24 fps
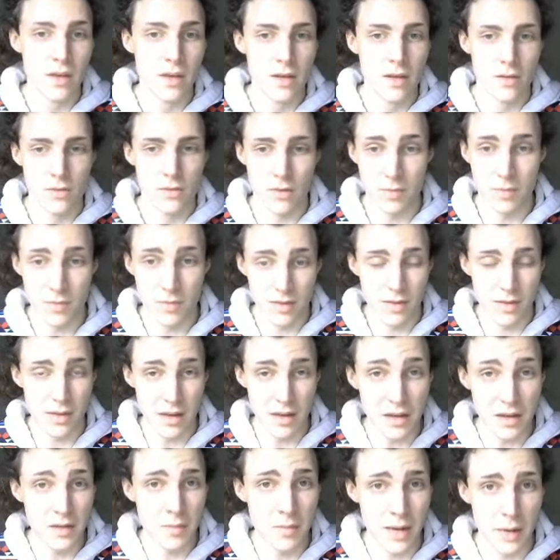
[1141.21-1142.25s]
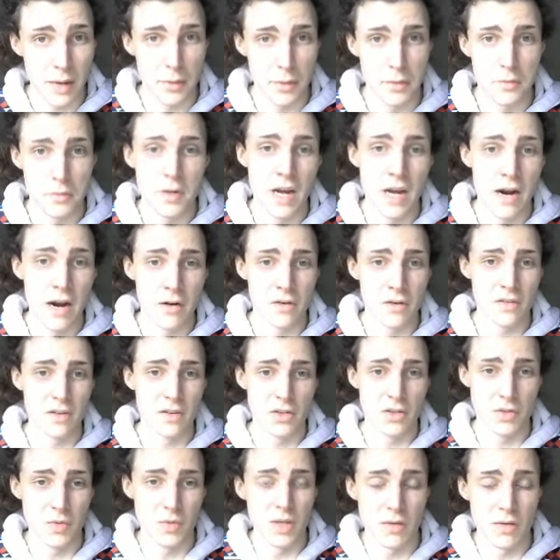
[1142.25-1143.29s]
So I'm thinking about 3 hours
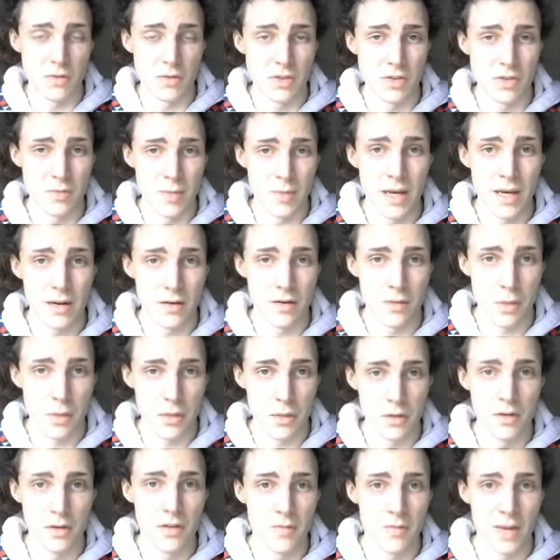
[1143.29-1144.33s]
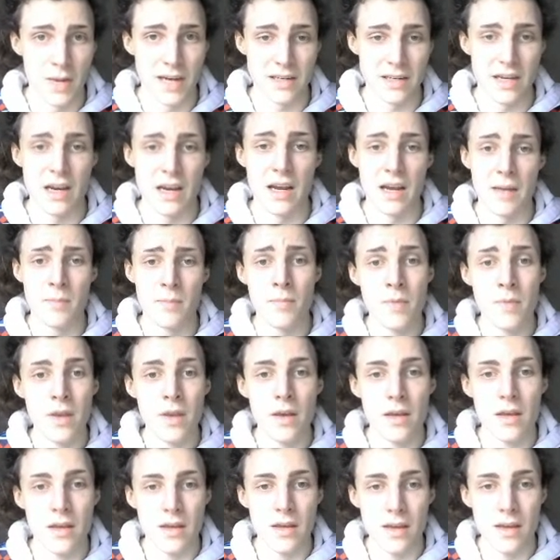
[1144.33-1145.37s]
each week, which is about a third of my time,
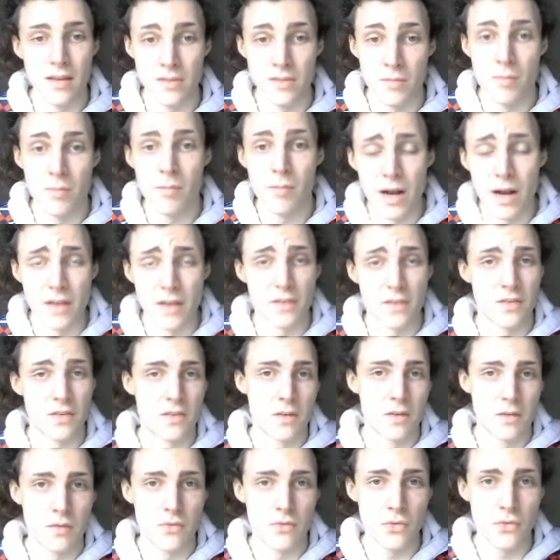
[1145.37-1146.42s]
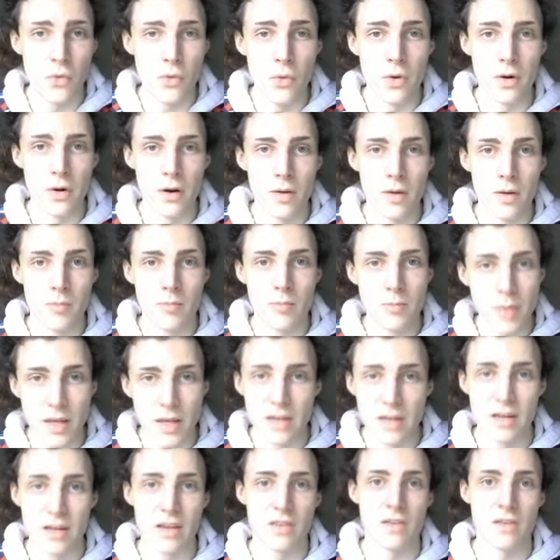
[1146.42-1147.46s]
is a must for
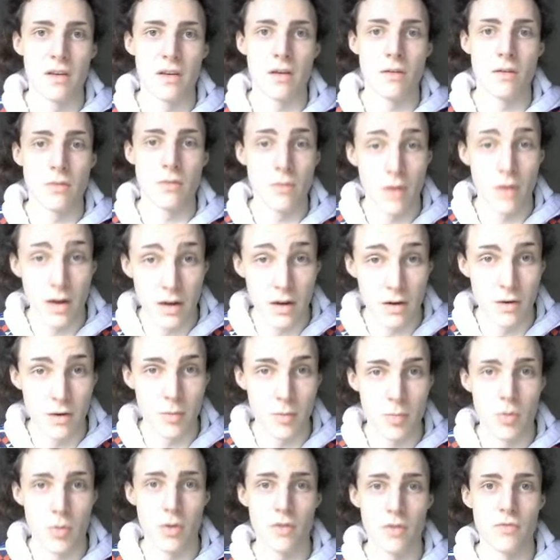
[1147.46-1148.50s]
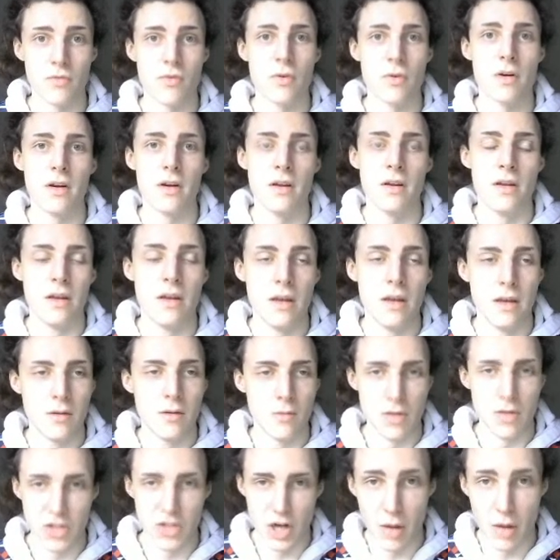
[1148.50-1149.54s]
playtesting, writing a report for it,
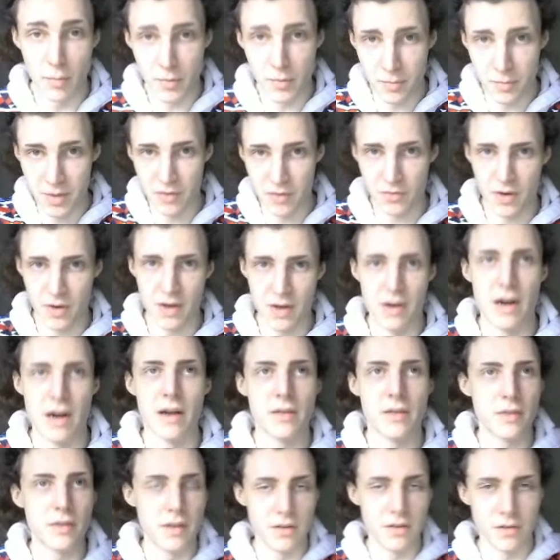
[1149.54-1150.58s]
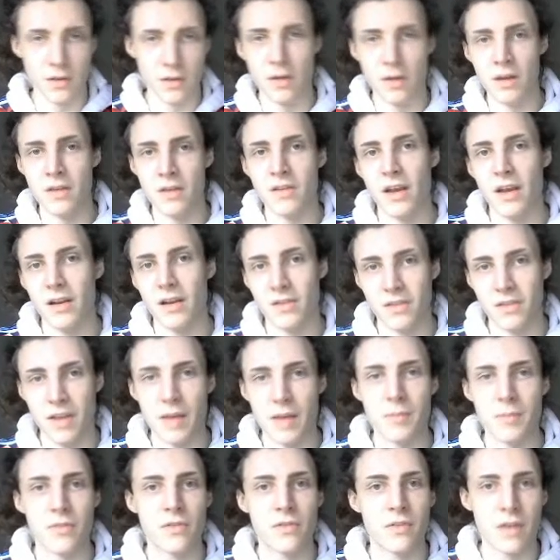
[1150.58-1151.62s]
which helps me figure out these are the exact
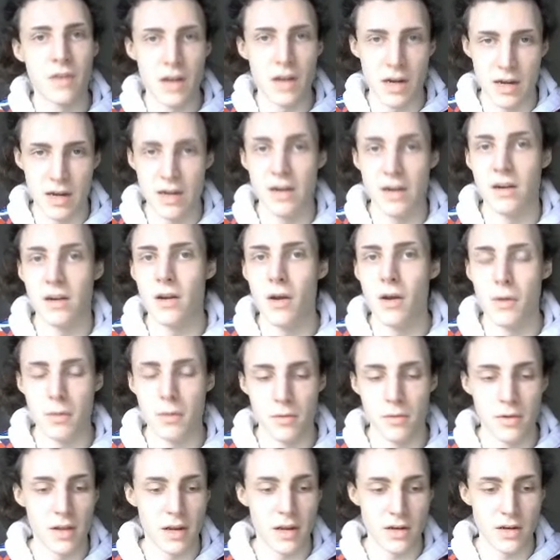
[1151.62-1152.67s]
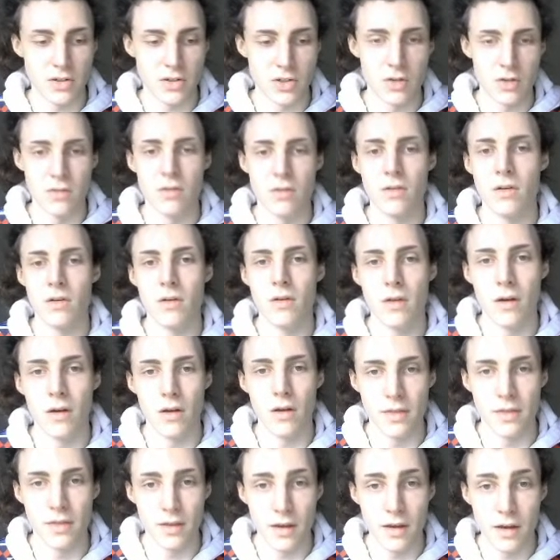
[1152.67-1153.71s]
steps that I need to go through, like I showed you
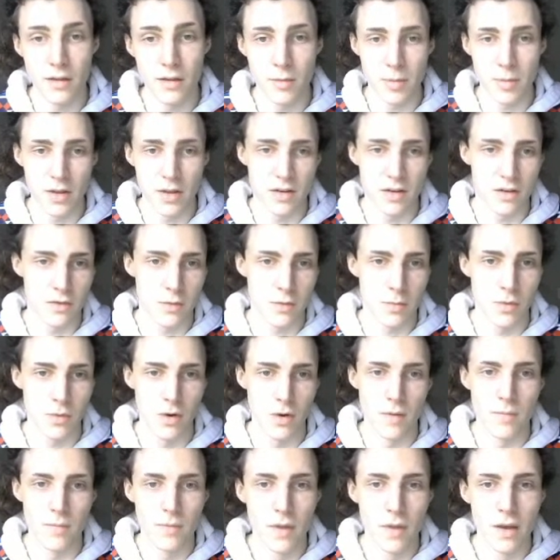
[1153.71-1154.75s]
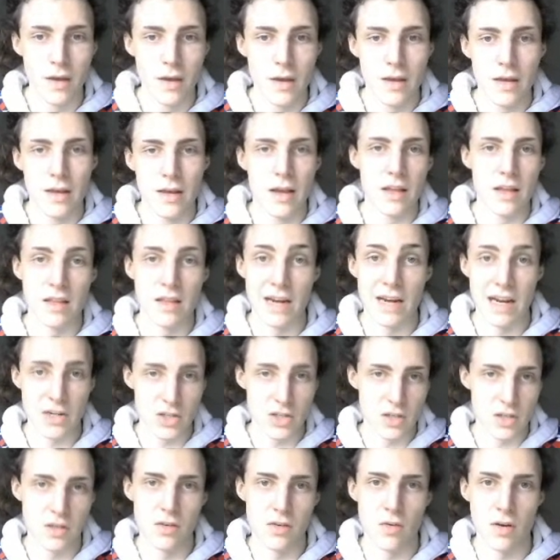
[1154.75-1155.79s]
on the other playtest report, and then
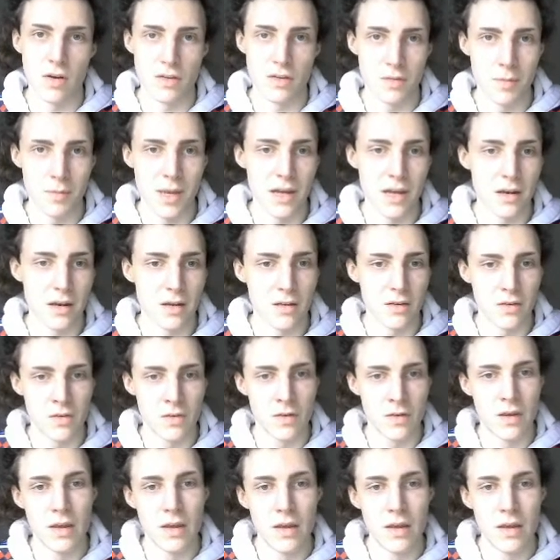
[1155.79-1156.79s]
actually doing some edits.